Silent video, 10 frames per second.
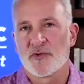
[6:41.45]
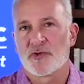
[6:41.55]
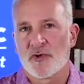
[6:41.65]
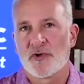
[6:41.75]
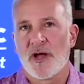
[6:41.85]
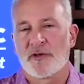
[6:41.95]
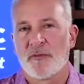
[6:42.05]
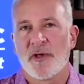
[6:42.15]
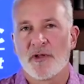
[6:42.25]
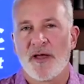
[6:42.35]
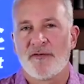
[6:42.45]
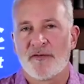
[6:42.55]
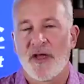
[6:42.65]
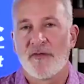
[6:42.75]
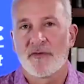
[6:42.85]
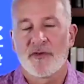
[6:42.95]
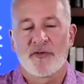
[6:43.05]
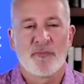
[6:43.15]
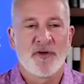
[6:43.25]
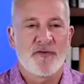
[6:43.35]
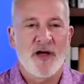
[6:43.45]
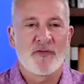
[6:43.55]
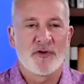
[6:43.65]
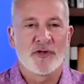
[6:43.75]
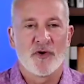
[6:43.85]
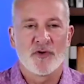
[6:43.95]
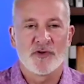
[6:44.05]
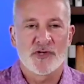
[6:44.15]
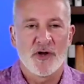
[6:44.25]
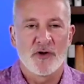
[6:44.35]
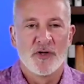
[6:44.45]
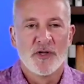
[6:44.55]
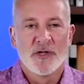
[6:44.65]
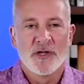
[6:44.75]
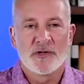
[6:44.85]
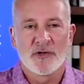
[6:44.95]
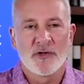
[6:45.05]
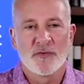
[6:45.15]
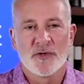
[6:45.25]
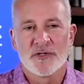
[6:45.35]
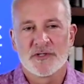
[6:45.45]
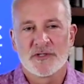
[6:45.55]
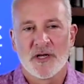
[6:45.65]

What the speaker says: which turned out to be a life sentence because my father didn't go to jail until he was,